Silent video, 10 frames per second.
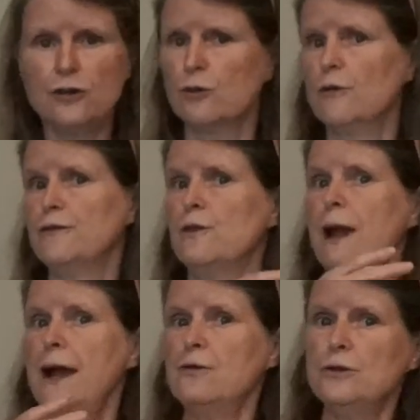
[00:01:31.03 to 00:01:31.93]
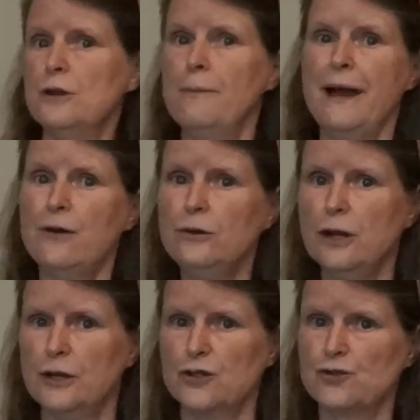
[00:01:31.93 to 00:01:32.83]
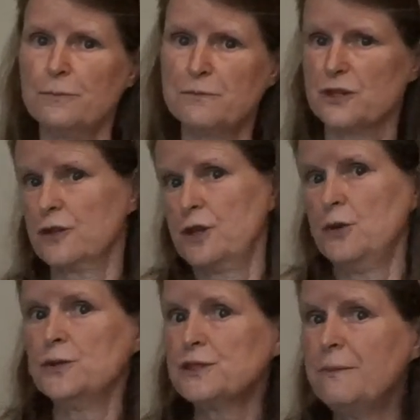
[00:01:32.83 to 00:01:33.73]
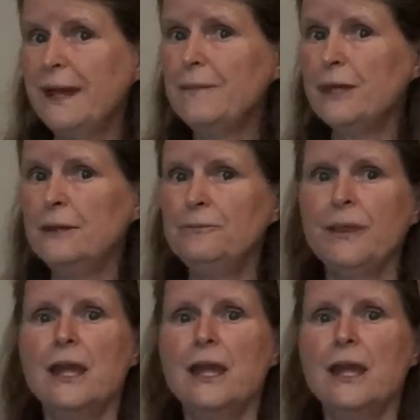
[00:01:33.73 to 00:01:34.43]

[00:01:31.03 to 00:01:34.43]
or if you're out and about on a trip to the coast, maybe